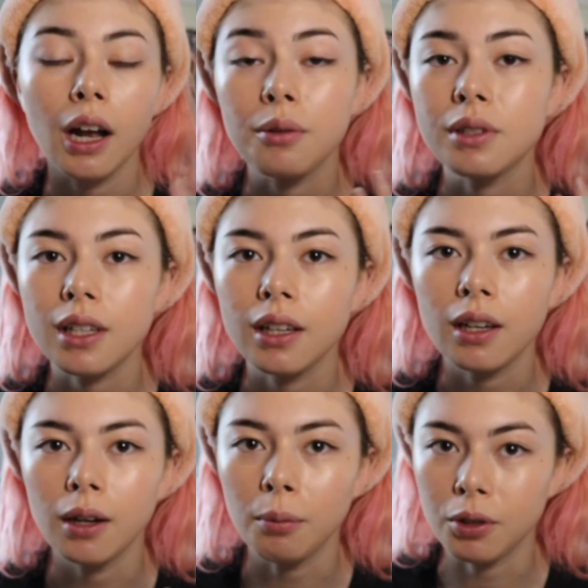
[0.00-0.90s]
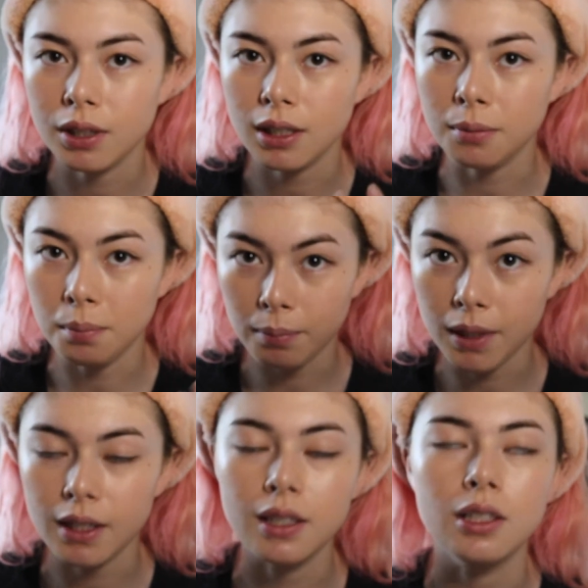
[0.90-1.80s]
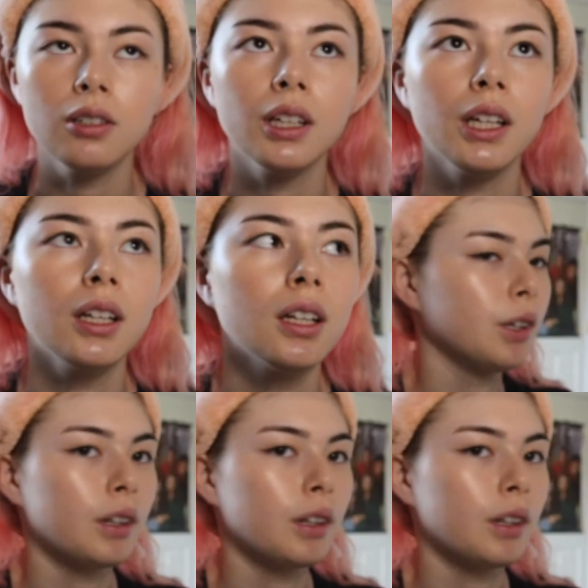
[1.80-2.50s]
I was like a mostly B student with